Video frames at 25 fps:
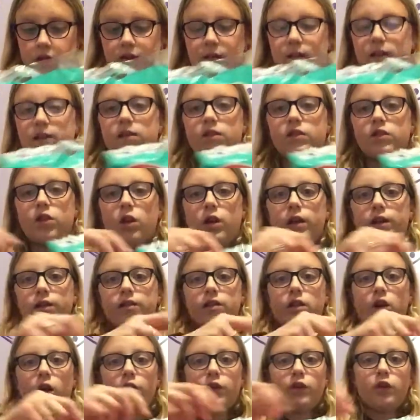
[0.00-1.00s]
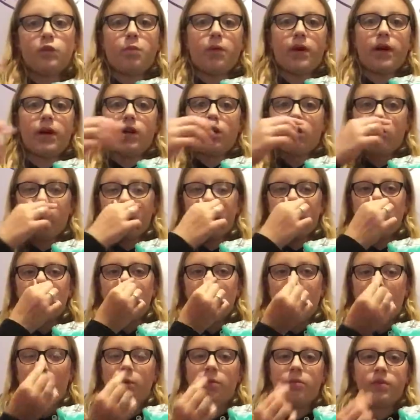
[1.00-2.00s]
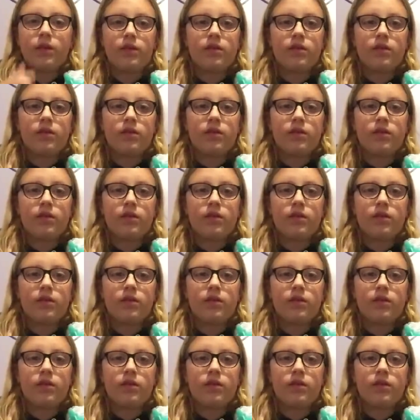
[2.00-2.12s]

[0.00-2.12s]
this is only to like sprinkle on the top.